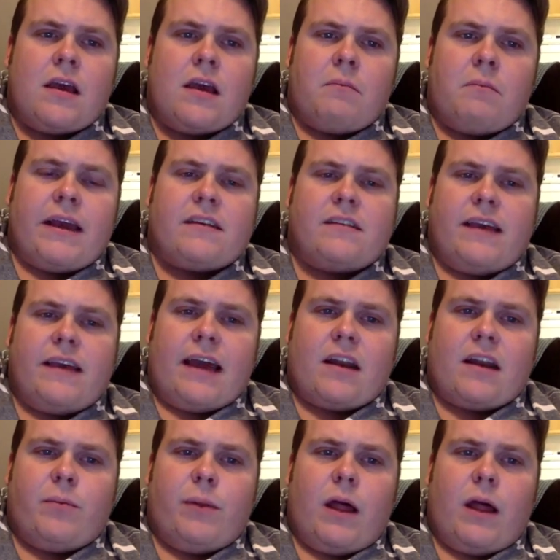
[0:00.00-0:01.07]
make a scatter
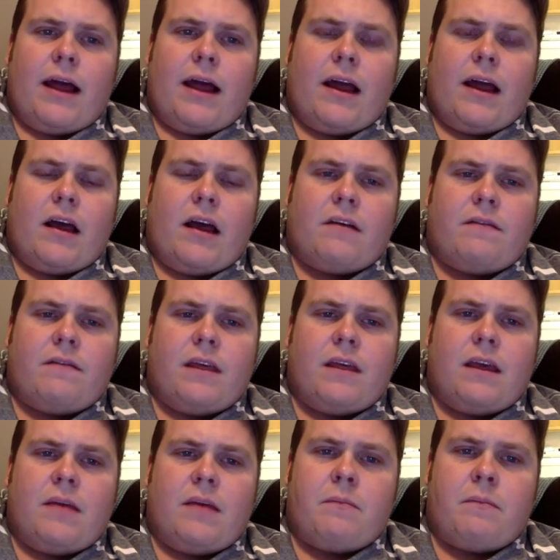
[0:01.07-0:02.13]
plot of
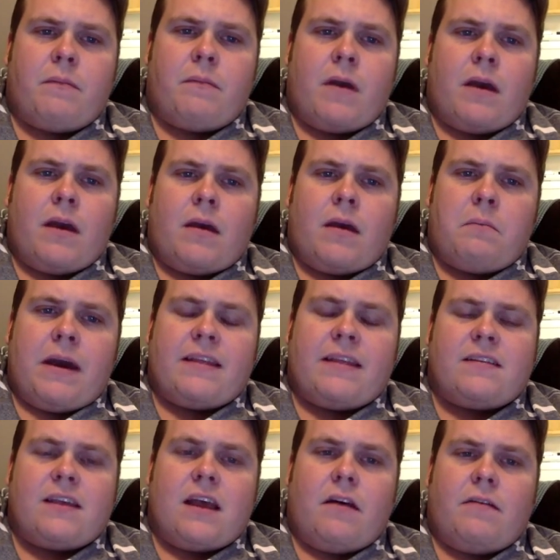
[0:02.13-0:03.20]
the math
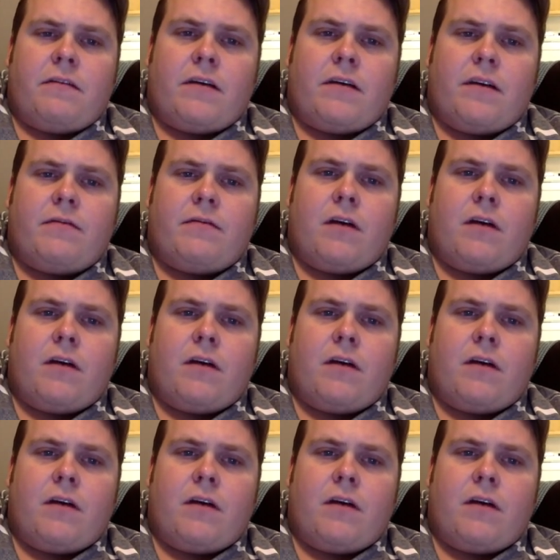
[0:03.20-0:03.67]
self of